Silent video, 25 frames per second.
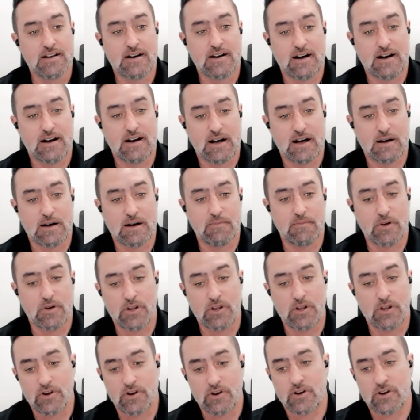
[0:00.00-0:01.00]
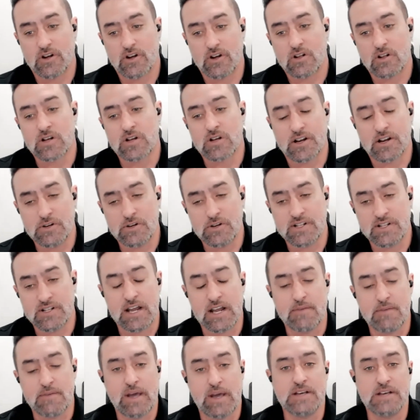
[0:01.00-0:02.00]
you're talking to a
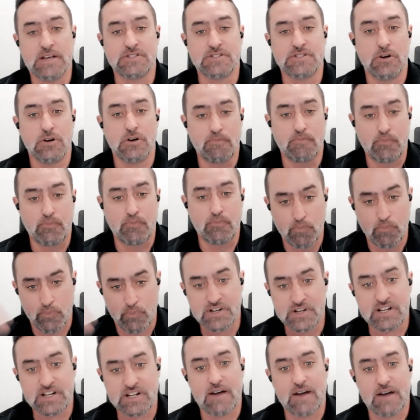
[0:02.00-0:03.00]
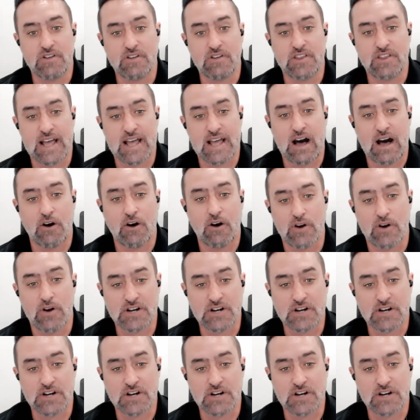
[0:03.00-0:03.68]
database, you're printing everything out.